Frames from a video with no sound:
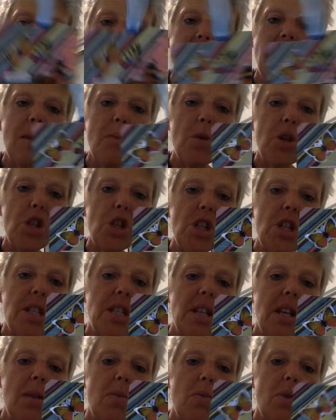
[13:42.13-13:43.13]
And then what she
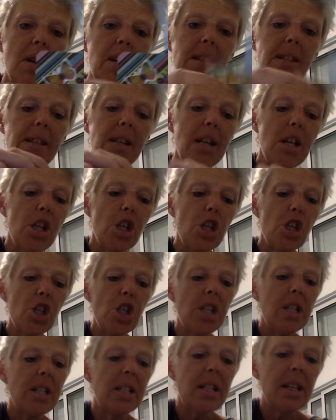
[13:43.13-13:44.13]
did was
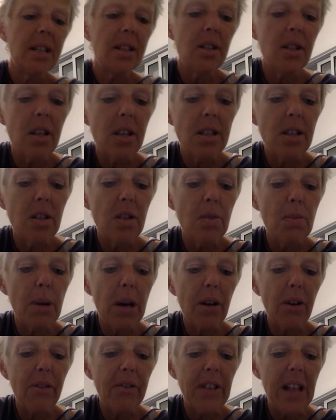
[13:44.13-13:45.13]
she did two
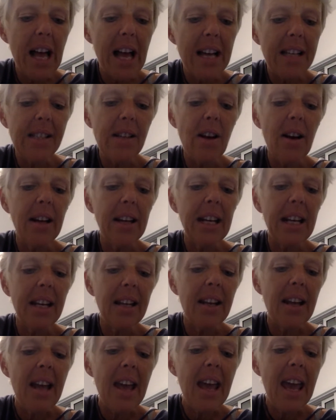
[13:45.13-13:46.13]
butterflies on it.